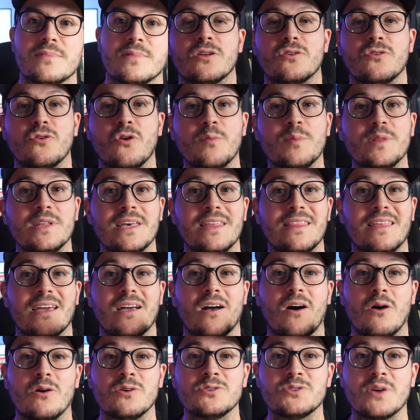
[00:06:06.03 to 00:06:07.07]
Normally, they
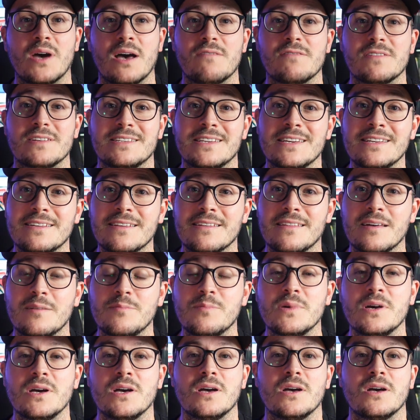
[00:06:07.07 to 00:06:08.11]
also have a tint to
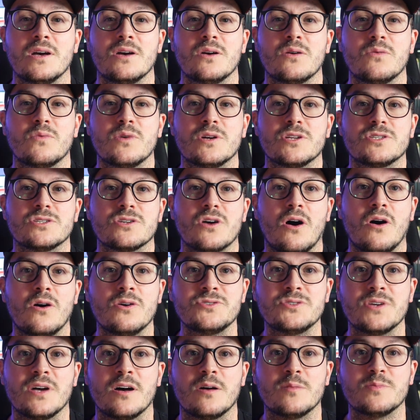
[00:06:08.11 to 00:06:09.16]
them, which
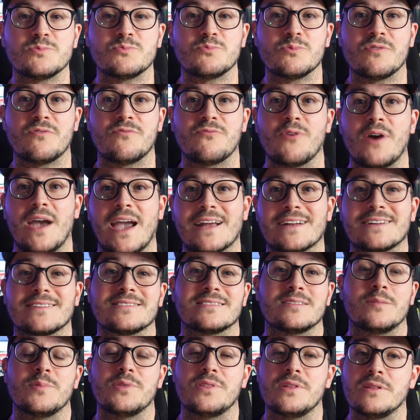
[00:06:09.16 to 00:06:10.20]
also helps refract
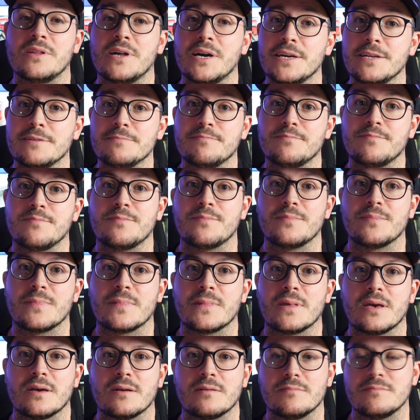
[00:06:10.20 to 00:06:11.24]
some of the light.
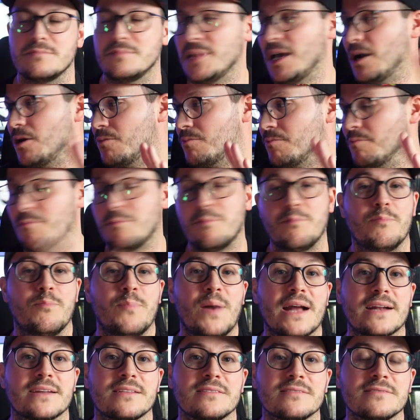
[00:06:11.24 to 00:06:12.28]
Now,
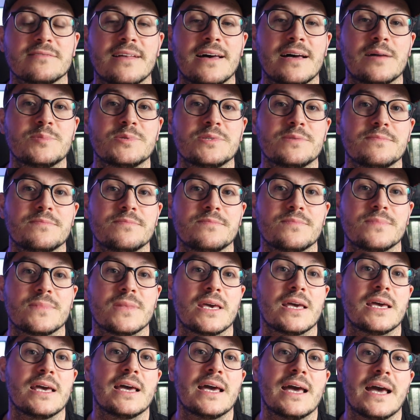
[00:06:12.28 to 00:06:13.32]
back to the slabs.
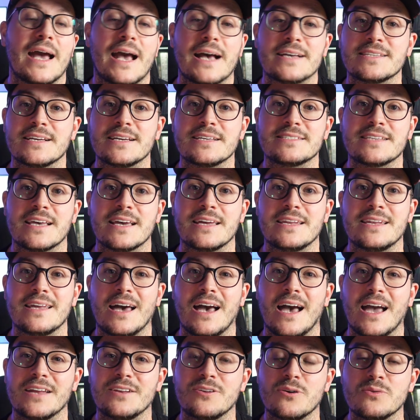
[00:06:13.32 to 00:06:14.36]
As I said,
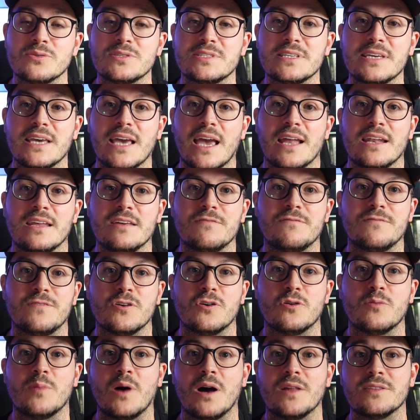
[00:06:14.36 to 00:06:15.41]
I don't see any
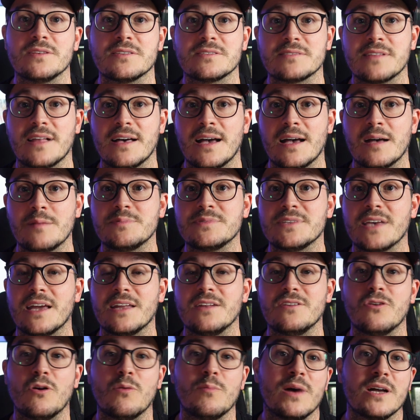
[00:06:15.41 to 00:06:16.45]
film on the slabs
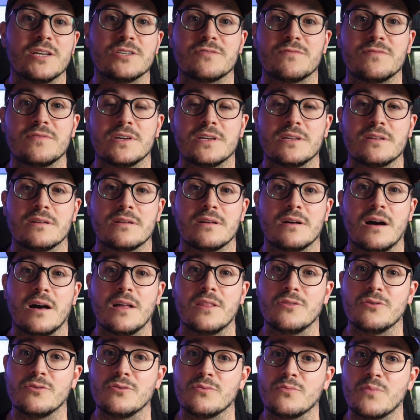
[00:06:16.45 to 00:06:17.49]
and no mention of it on
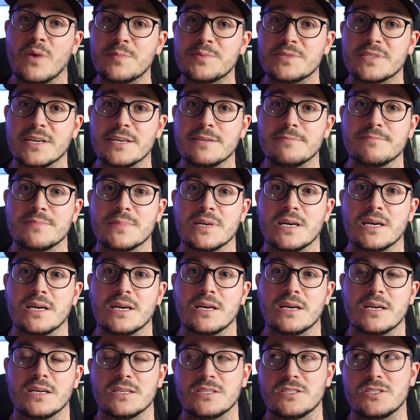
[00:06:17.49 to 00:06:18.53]
their website.
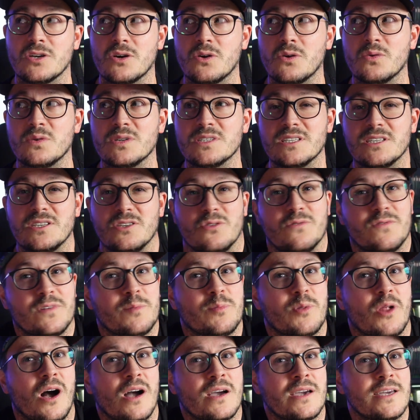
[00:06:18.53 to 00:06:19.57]
So is it UV
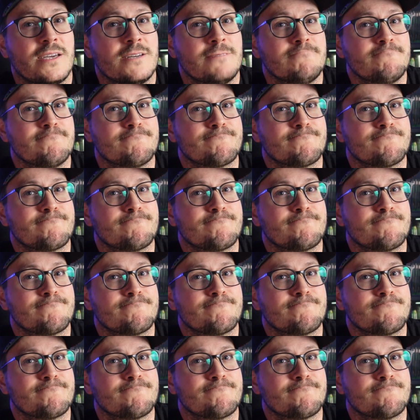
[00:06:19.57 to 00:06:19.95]
blocking?